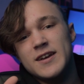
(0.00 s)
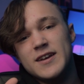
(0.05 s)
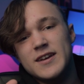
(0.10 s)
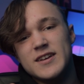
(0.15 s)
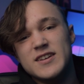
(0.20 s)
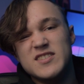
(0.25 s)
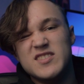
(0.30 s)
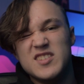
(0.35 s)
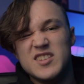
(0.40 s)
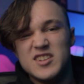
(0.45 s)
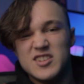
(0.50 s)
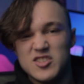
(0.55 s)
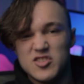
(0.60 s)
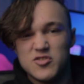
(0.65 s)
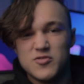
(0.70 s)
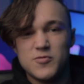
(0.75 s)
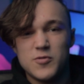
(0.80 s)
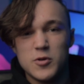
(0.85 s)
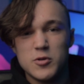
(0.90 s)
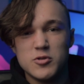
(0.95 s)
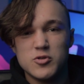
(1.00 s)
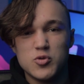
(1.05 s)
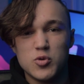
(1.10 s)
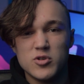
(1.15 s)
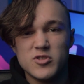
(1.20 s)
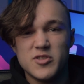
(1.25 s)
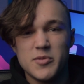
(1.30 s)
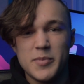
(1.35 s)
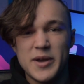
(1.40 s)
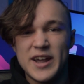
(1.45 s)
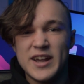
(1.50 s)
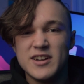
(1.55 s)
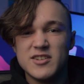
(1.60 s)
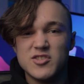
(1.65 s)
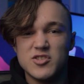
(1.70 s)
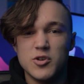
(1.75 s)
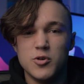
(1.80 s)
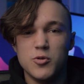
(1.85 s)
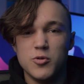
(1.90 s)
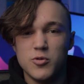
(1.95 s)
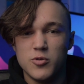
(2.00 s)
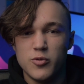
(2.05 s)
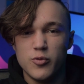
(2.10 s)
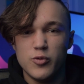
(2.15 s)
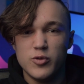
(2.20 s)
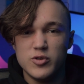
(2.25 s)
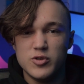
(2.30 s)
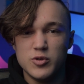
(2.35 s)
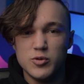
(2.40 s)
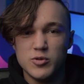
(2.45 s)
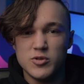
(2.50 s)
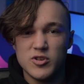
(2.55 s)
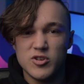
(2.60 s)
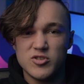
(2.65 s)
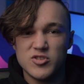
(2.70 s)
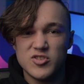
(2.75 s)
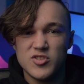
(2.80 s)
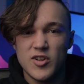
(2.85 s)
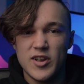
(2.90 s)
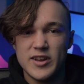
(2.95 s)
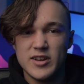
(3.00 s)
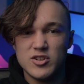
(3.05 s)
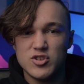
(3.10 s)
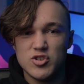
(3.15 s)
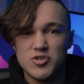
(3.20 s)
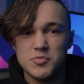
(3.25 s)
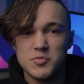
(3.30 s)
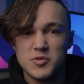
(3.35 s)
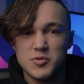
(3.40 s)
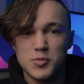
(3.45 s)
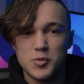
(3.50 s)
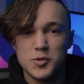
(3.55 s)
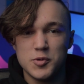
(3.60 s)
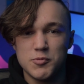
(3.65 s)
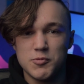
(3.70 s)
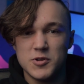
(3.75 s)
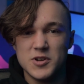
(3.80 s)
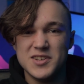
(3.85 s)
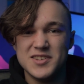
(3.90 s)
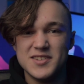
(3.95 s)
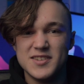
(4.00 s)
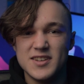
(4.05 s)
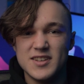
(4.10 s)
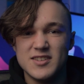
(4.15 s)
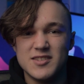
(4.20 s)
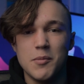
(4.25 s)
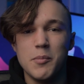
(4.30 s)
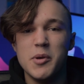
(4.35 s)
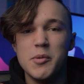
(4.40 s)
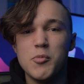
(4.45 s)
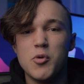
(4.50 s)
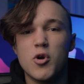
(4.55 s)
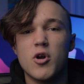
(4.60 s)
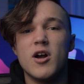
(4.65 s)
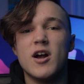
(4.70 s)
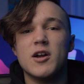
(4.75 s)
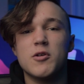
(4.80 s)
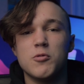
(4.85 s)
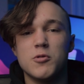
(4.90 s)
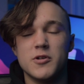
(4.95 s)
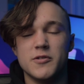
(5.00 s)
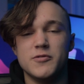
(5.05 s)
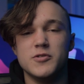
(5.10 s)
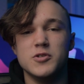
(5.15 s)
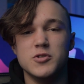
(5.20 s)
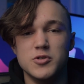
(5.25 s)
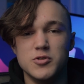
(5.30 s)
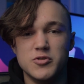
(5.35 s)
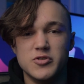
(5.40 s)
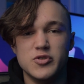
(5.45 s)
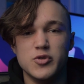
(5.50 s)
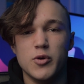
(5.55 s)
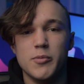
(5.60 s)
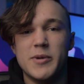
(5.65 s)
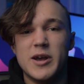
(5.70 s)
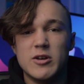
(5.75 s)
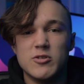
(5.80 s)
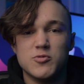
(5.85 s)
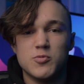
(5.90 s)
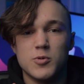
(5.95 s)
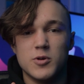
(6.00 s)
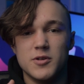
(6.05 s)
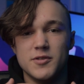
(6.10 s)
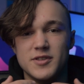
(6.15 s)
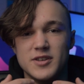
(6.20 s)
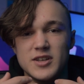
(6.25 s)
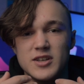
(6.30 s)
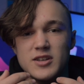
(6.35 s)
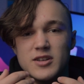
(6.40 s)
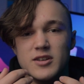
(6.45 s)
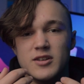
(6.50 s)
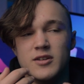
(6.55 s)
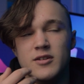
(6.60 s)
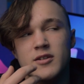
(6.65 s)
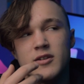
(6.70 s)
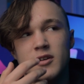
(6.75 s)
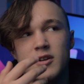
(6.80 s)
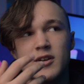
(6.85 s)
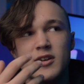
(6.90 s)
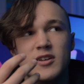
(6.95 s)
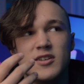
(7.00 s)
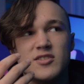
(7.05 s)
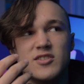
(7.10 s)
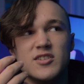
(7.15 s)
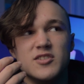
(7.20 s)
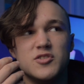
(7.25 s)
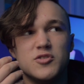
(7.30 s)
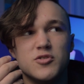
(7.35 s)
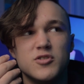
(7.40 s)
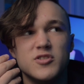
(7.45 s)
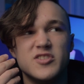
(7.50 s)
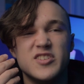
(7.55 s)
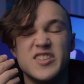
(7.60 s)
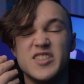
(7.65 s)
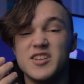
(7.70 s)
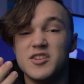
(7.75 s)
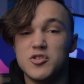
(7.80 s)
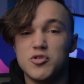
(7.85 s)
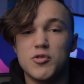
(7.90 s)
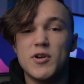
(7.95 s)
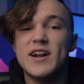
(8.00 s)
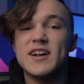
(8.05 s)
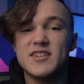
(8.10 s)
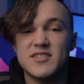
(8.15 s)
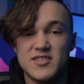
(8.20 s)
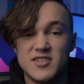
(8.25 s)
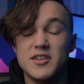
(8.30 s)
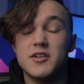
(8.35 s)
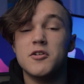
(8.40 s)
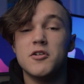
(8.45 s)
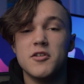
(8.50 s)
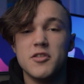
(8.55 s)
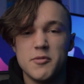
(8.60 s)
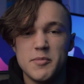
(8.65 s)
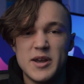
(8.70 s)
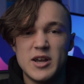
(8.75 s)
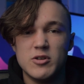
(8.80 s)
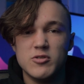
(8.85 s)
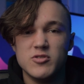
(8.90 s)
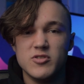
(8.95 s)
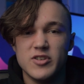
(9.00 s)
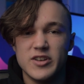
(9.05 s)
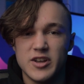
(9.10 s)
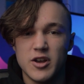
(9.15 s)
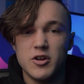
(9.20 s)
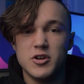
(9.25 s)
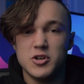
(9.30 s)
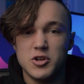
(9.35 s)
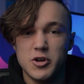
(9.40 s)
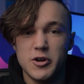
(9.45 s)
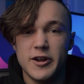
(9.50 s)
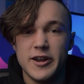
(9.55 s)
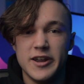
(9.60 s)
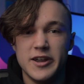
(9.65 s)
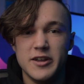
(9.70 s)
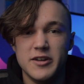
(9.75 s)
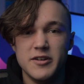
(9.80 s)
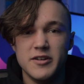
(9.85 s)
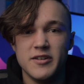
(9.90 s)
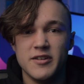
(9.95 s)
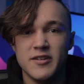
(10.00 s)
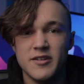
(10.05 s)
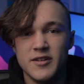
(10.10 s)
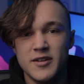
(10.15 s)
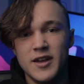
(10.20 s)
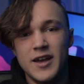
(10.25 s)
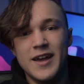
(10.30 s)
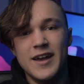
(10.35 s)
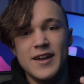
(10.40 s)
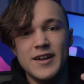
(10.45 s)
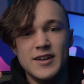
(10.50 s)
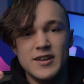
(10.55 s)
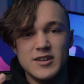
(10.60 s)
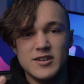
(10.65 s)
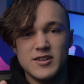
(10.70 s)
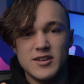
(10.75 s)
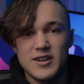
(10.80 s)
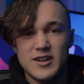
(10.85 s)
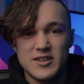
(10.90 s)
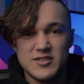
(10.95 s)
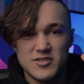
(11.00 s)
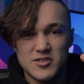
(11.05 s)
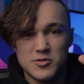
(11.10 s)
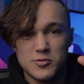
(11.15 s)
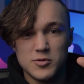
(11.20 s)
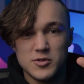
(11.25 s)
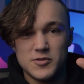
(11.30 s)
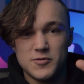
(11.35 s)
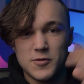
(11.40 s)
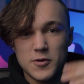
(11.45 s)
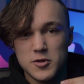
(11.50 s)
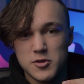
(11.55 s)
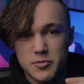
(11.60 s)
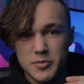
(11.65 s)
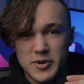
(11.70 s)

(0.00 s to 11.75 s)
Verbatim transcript: is that it's further towards the back, so doing the slight adjustments with your wrist, it's a bit more awkward if you're used to a mouse where the sensor is in the direct center of the mouse, like under your hand, as this one's further